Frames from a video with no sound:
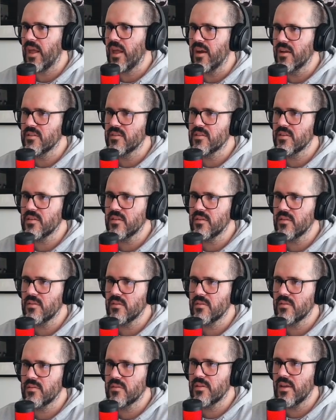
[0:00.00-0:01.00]
Until
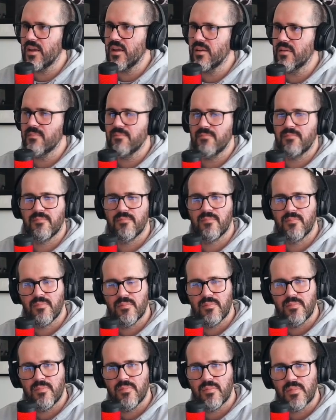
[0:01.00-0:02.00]
then,
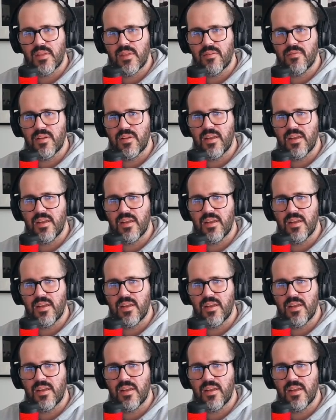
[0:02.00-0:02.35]
have